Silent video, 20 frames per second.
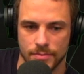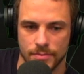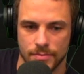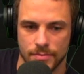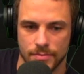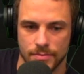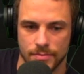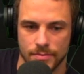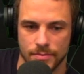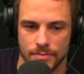
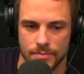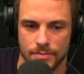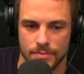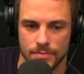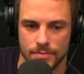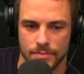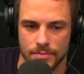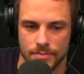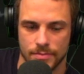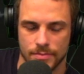
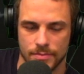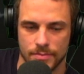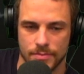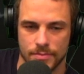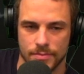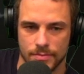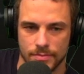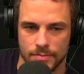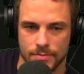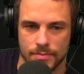
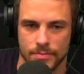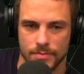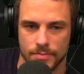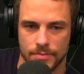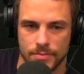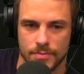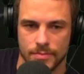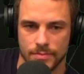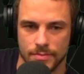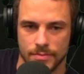
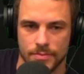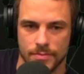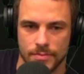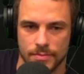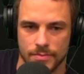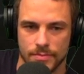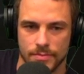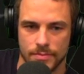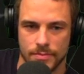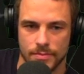
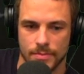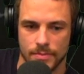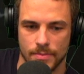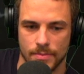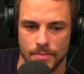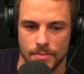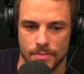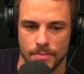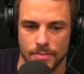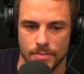
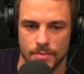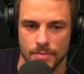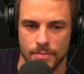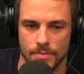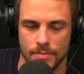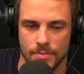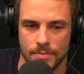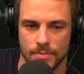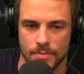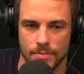
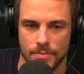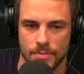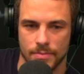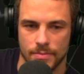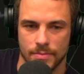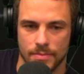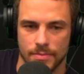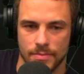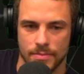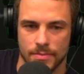
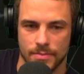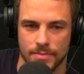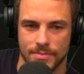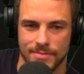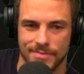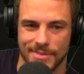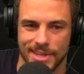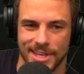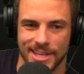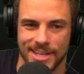
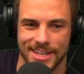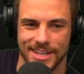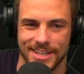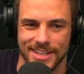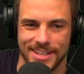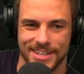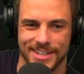The person shown says nothing.